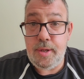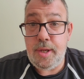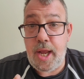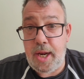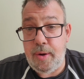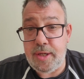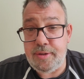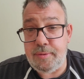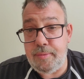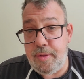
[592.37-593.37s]

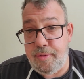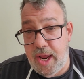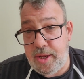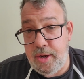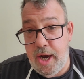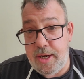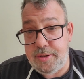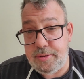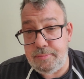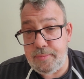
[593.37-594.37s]
Anyways, thank you
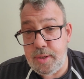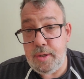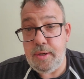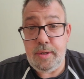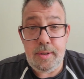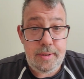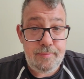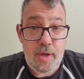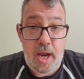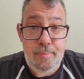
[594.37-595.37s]
guys.
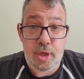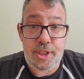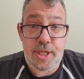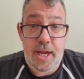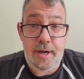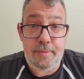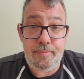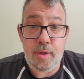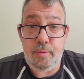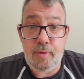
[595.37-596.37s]
I appreciate it.
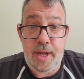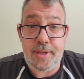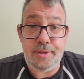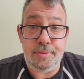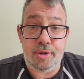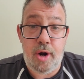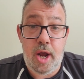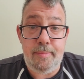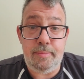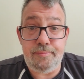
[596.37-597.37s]
Like and
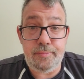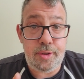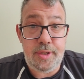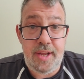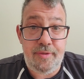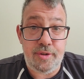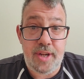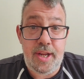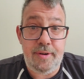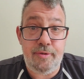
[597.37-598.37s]
subscribe. If there's
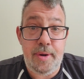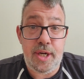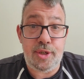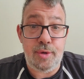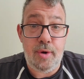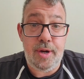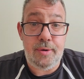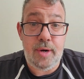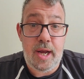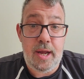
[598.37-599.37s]
any information you want
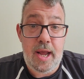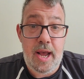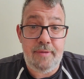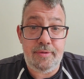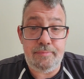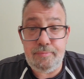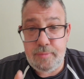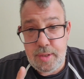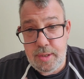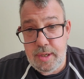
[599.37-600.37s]
to have,
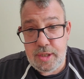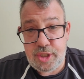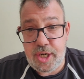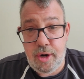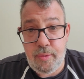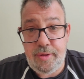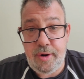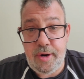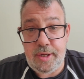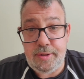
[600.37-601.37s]
share it with
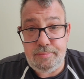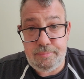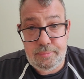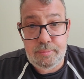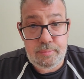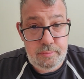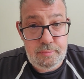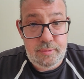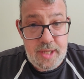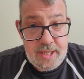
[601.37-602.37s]

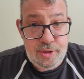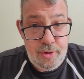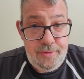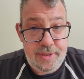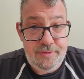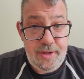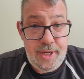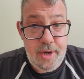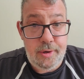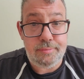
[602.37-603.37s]
that's good in
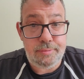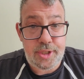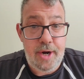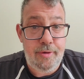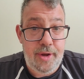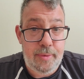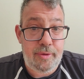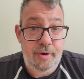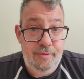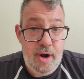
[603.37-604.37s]
video, share the link
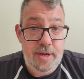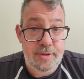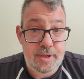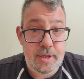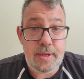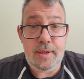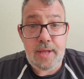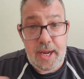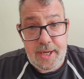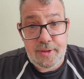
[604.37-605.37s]
with your friends
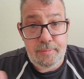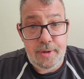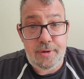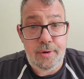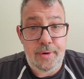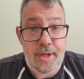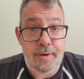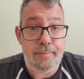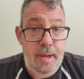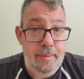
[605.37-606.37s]
and get them to tune in,
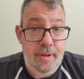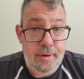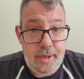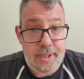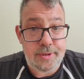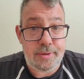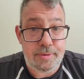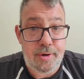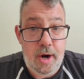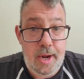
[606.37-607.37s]
and maybe they'll like and
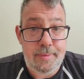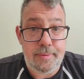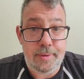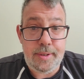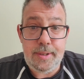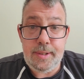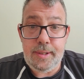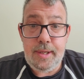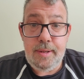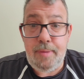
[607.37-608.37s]
subscribe, and
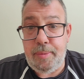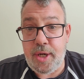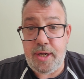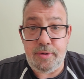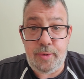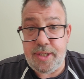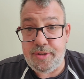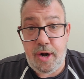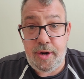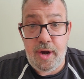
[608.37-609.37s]
maybe we can
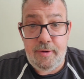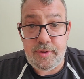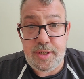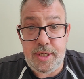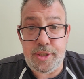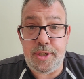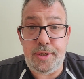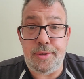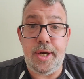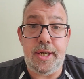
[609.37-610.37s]
start a conversation,
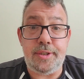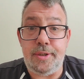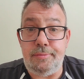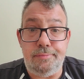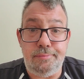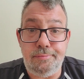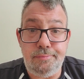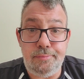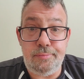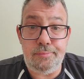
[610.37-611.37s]
and you guys
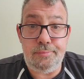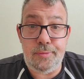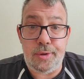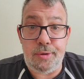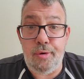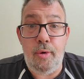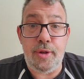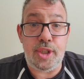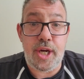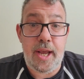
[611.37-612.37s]
we'll grow the
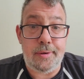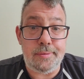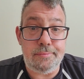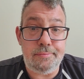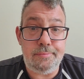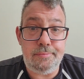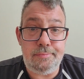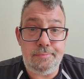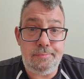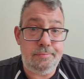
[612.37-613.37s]
channel.
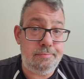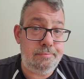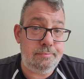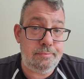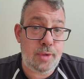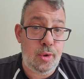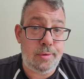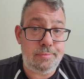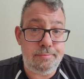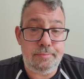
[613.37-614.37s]

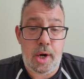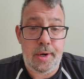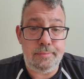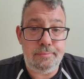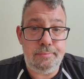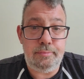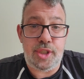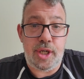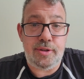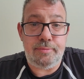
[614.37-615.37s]
Cool? All right.
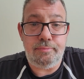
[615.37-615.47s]
Cheers.